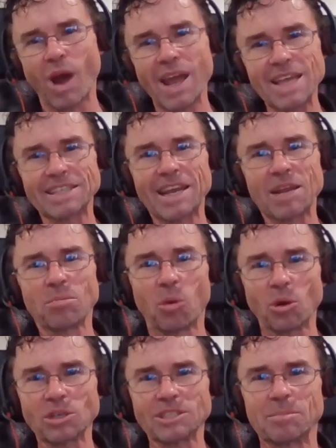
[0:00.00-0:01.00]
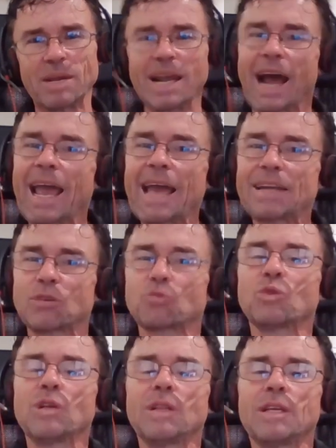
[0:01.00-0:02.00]
why is that important to me? I had to
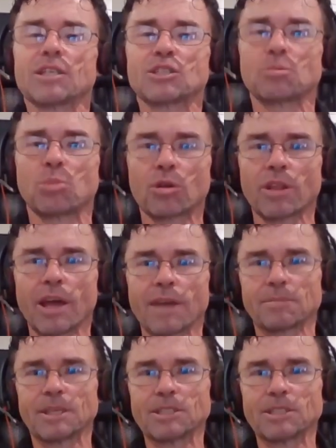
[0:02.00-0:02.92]
really explore that